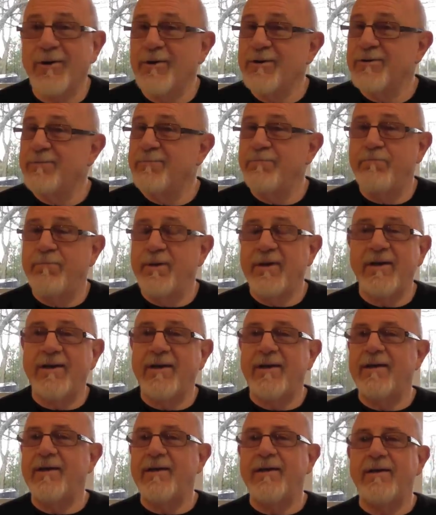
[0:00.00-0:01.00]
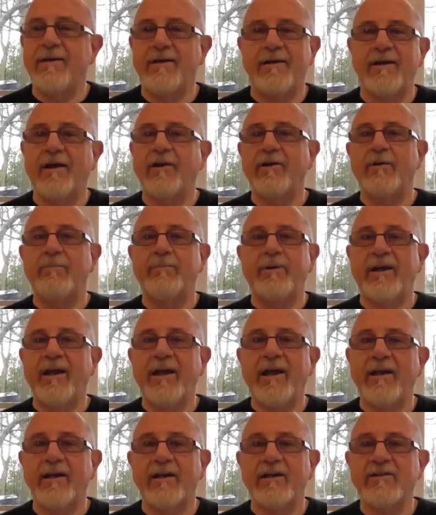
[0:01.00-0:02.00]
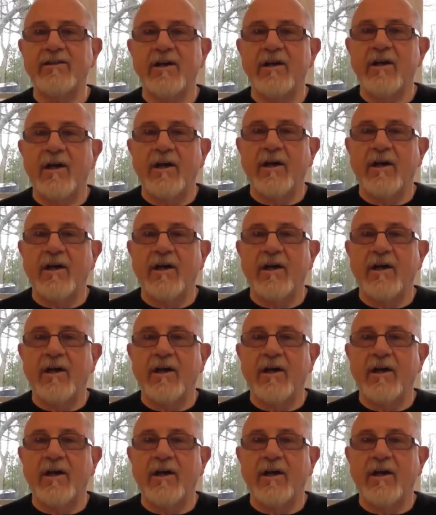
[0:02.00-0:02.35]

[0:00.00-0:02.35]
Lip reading: those big yellow bananas,